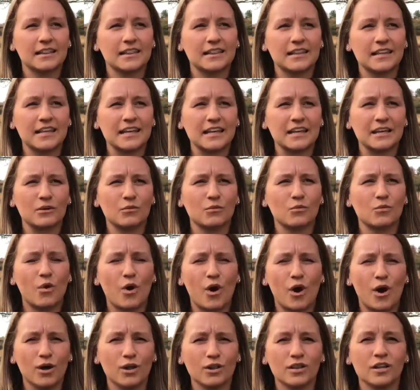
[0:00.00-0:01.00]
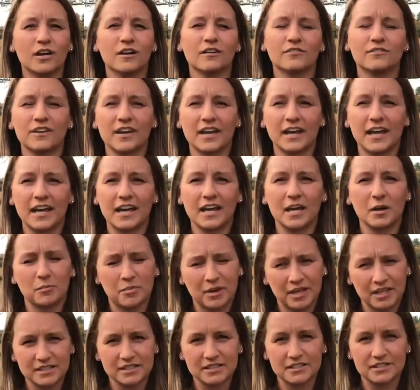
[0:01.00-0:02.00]
the wall of an
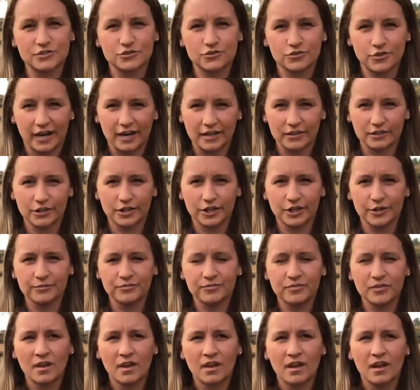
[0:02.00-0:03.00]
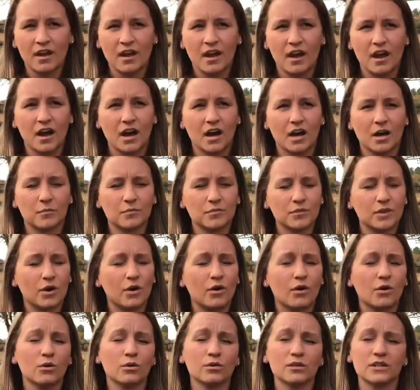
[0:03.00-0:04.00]
abandoned trailer. The
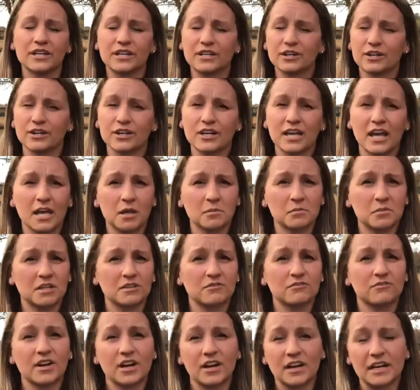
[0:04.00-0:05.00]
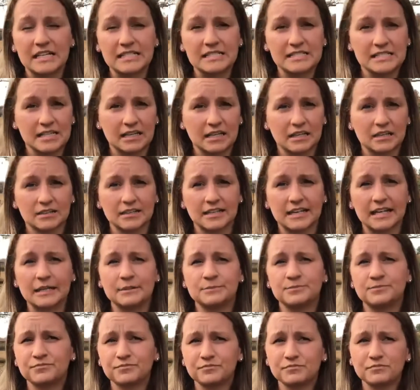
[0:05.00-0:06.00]
whole litter came in very sickly.
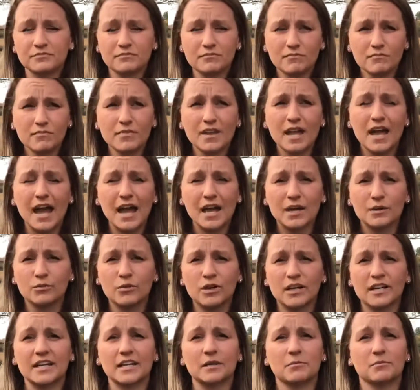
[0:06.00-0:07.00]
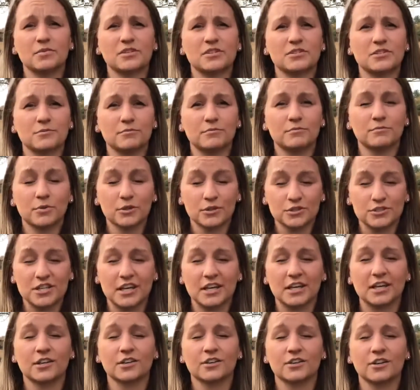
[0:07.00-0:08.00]
Edwin in
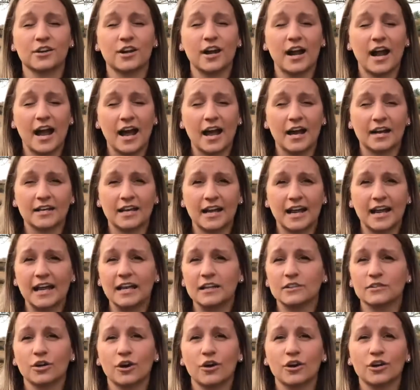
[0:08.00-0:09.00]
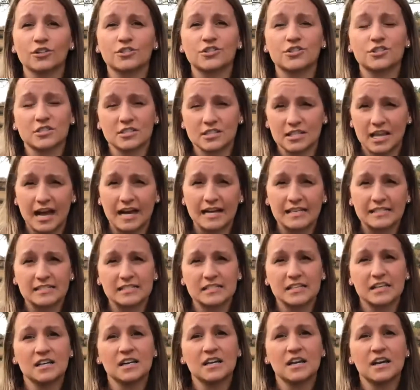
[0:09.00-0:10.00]
particular had a large slice
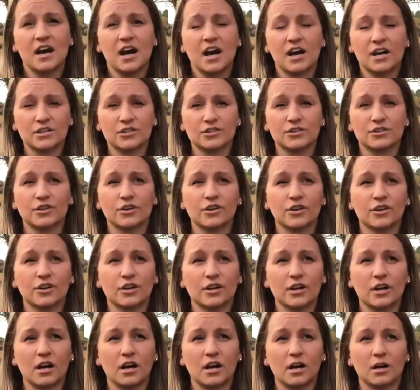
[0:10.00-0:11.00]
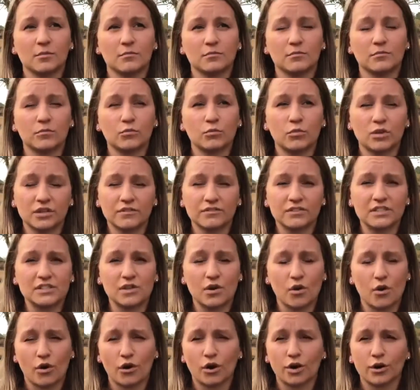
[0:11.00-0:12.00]
under one of his
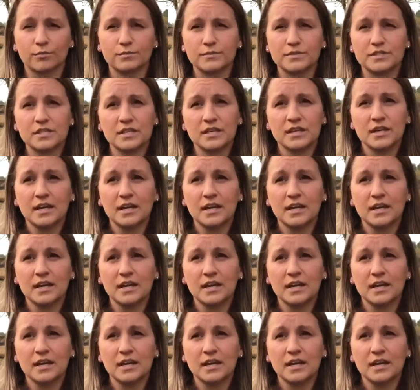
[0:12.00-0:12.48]
arms,